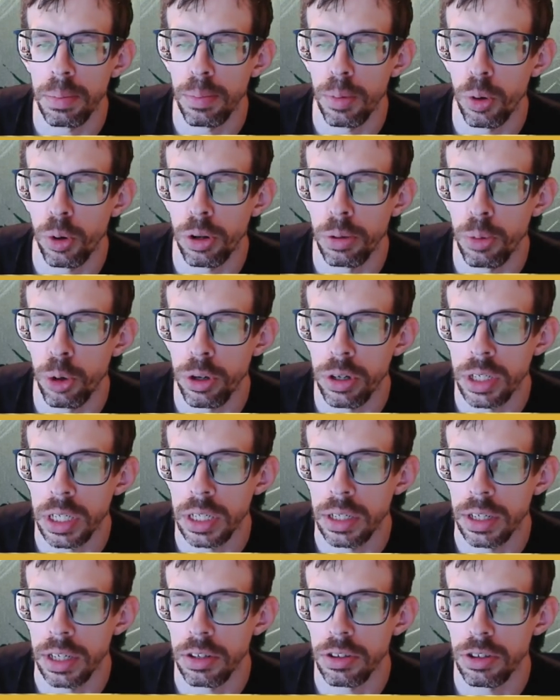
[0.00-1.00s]
more and more
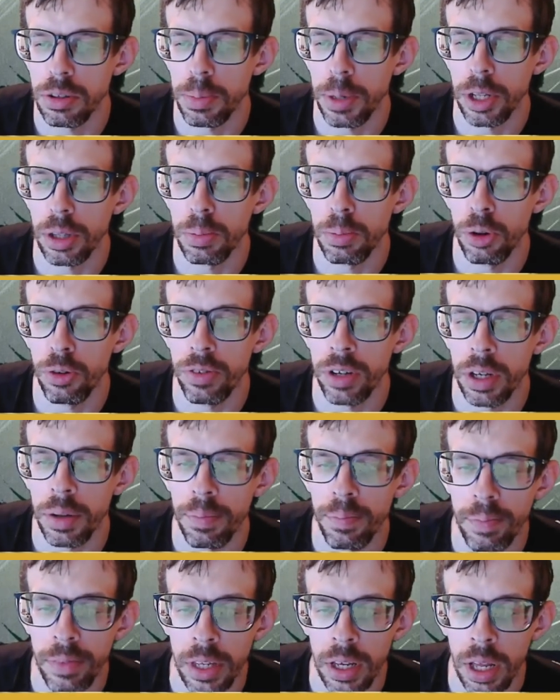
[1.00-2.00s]
details about the movie,
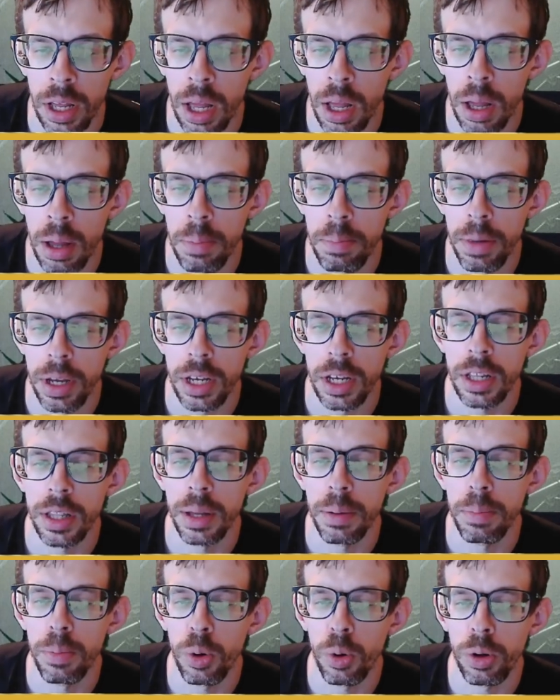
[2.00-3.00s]
making
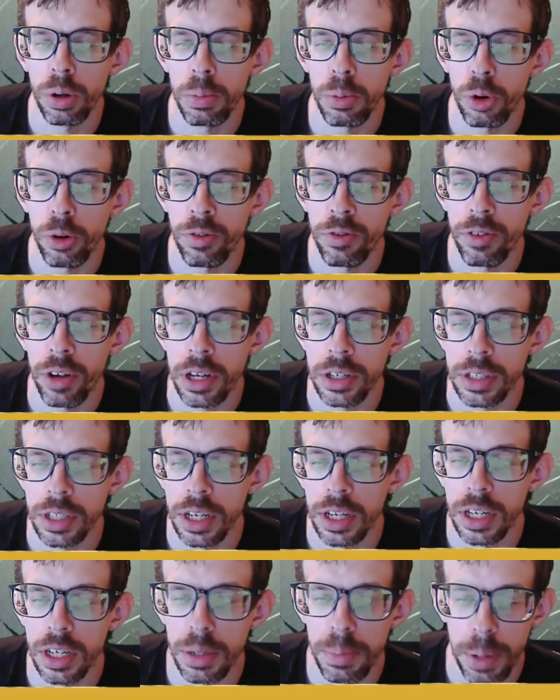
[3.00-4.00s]
them more and more
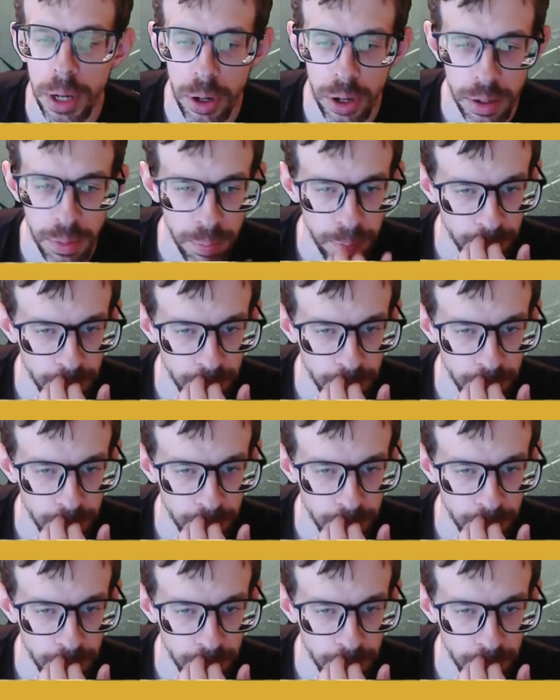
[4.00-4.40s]
fascinated about it.